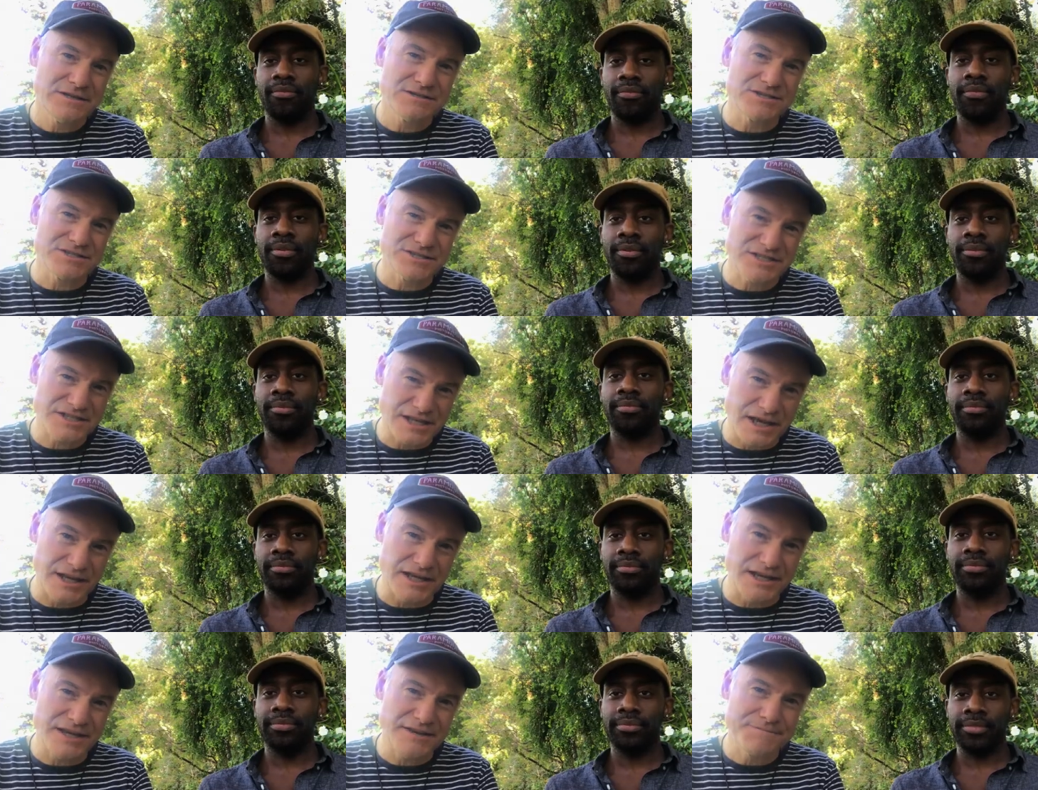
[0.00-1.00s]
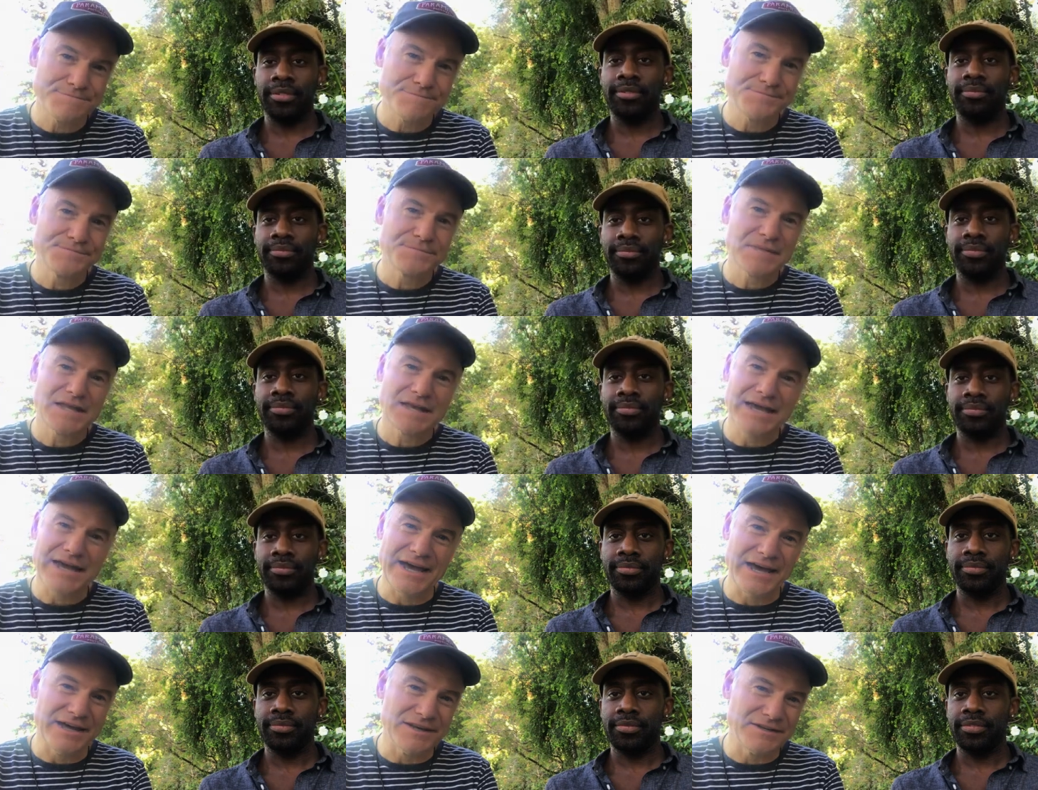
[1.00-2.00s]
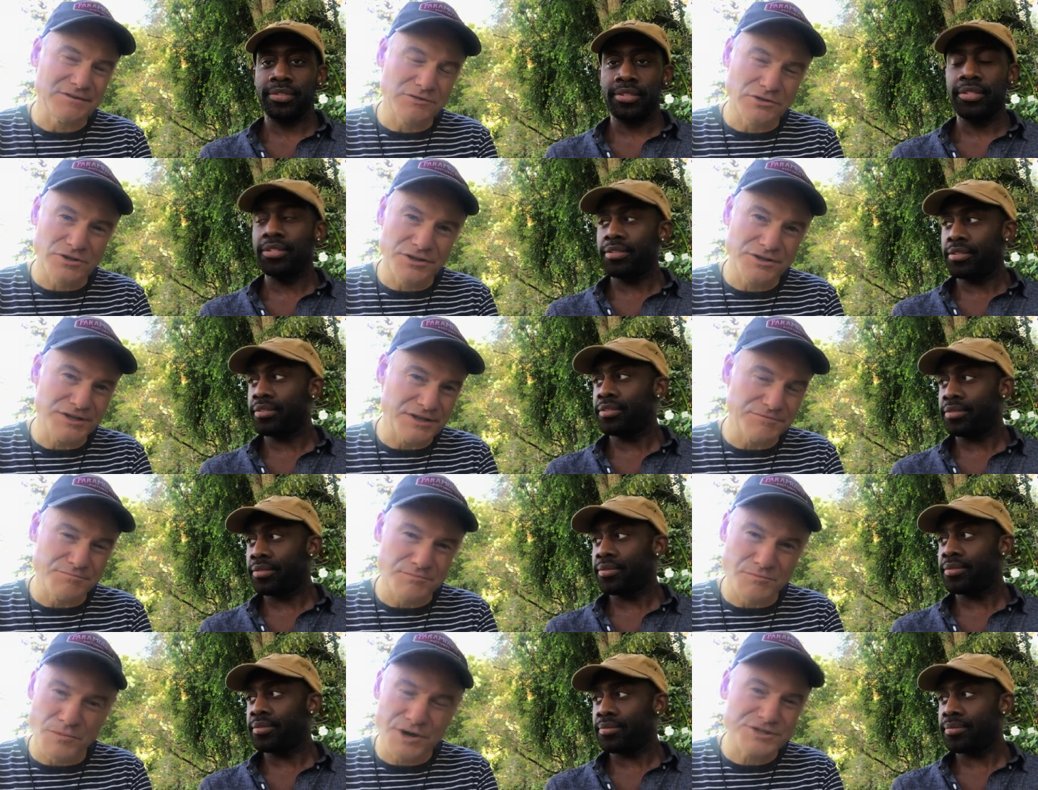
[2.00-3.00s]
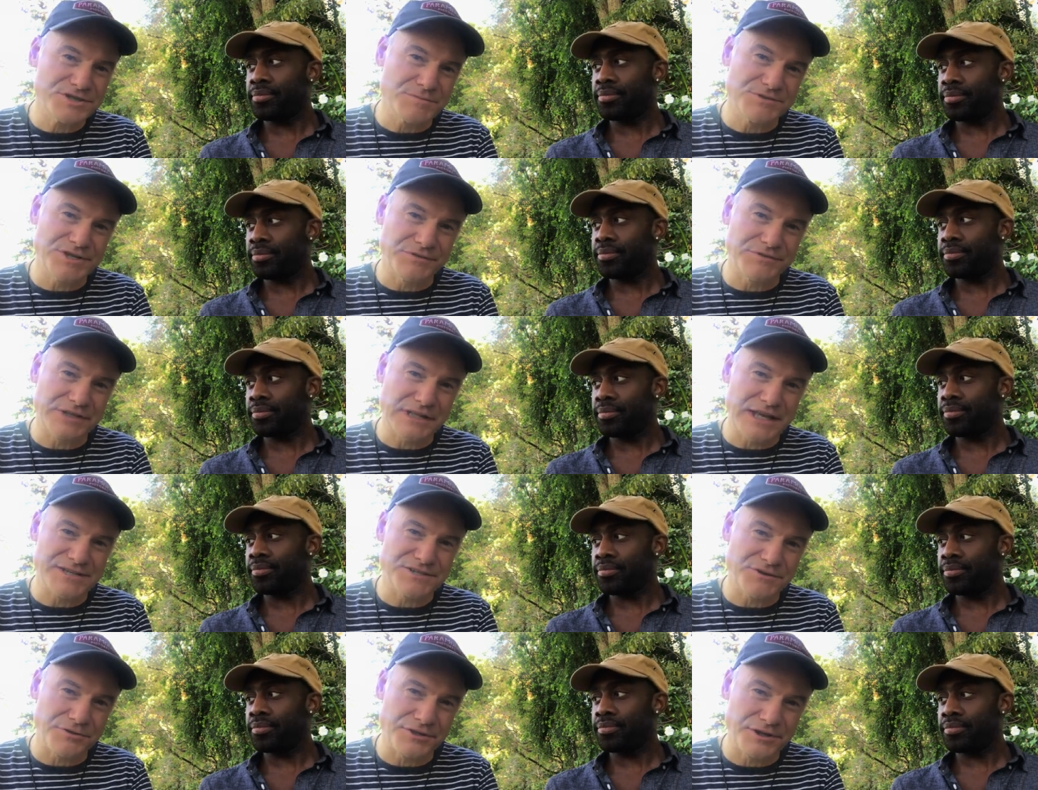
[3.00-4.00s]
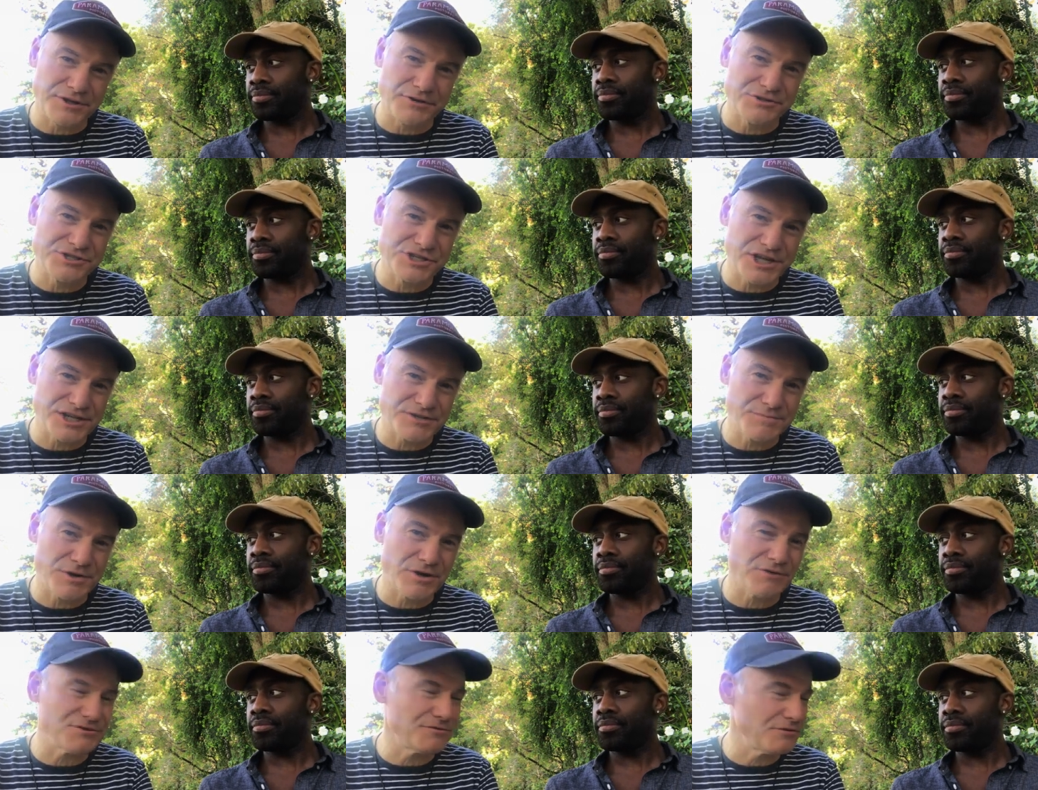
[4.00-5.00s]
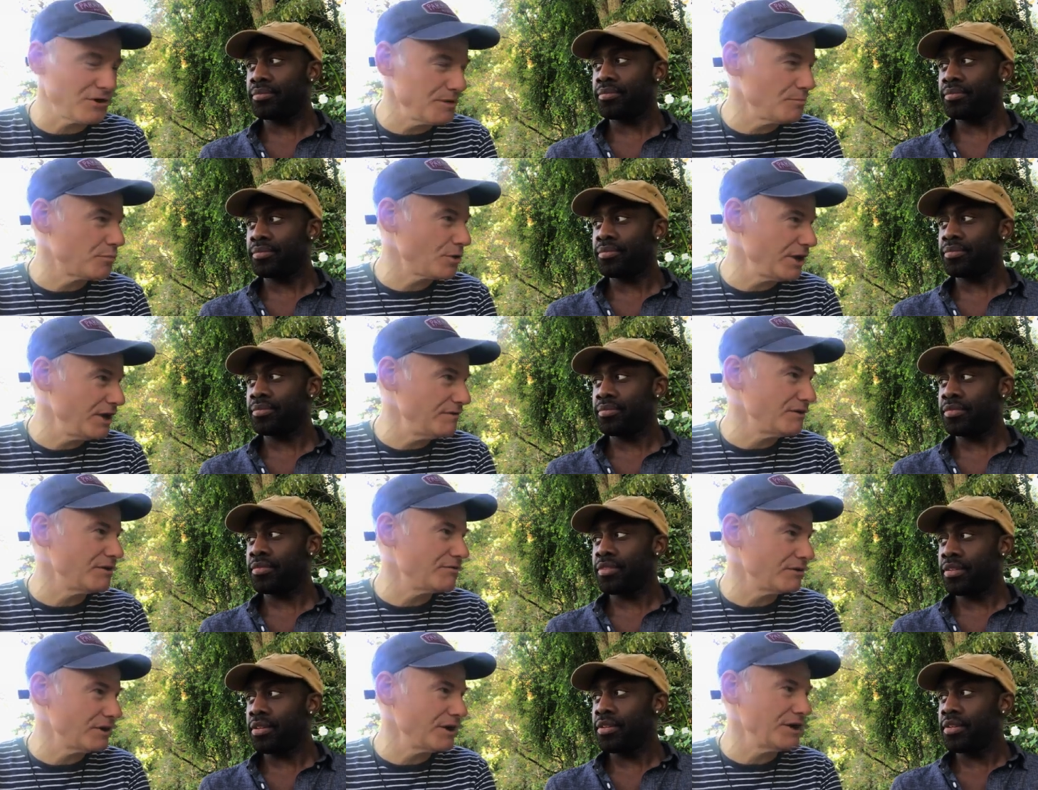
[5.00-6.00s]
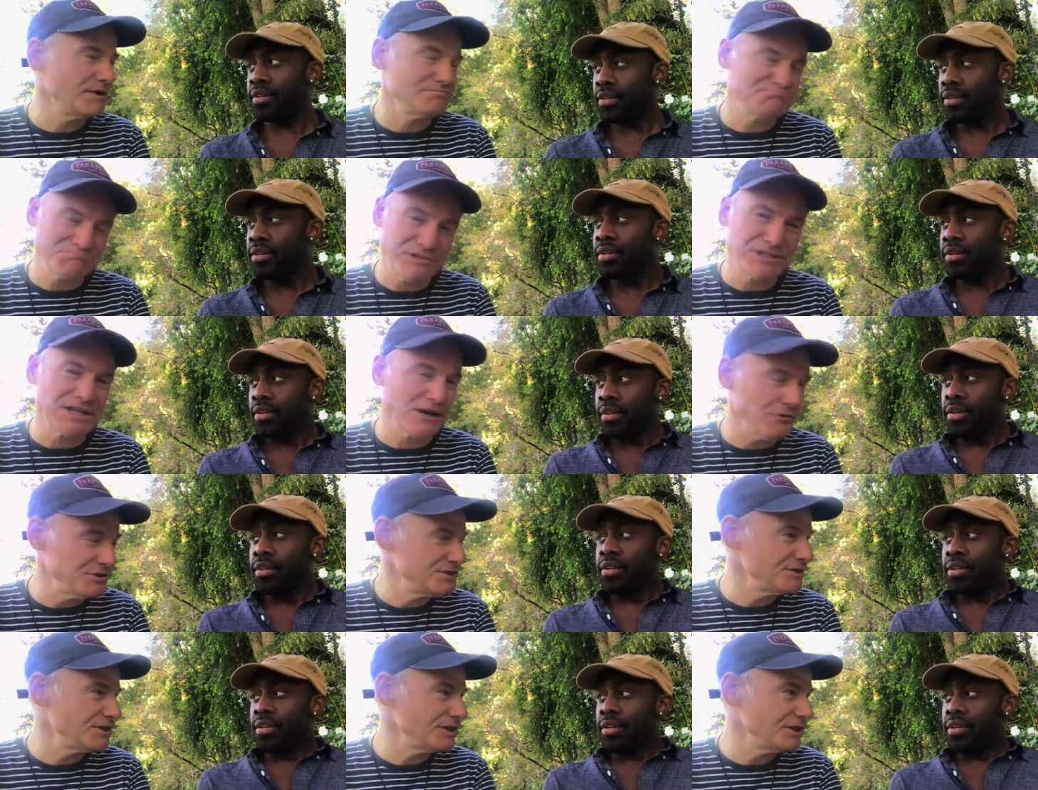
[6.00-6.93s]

Speaker 1: to study and learned immersed himself in classical theater and Shakespeare. I was a very brave and a very intelligent